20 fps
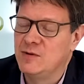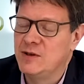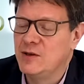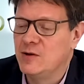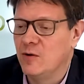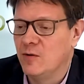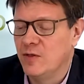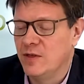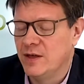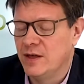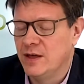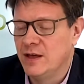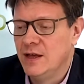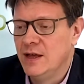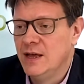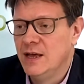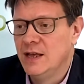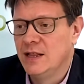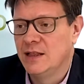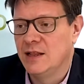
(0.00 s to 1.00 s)
We got the
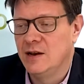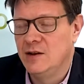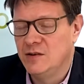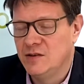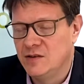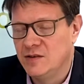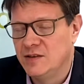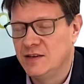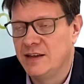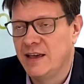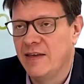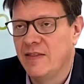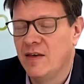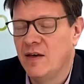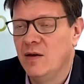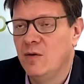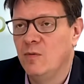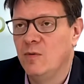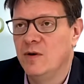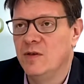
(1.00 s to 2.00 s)
clinicians
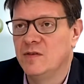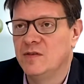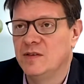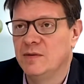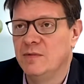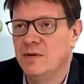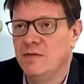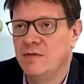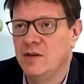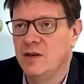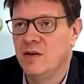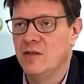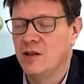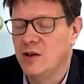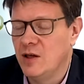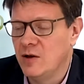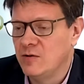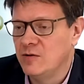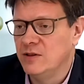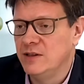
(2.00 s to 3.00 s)
together with some of the
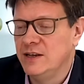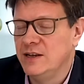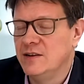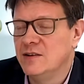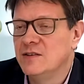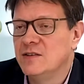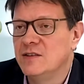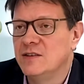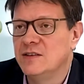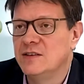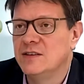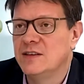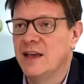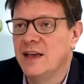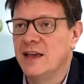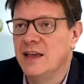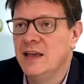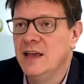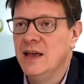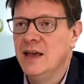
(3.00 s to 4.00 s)
other local leaders to
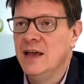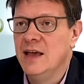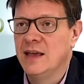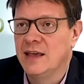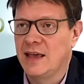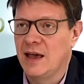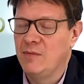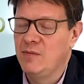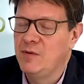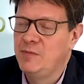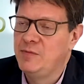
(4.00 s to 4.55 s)
say, can we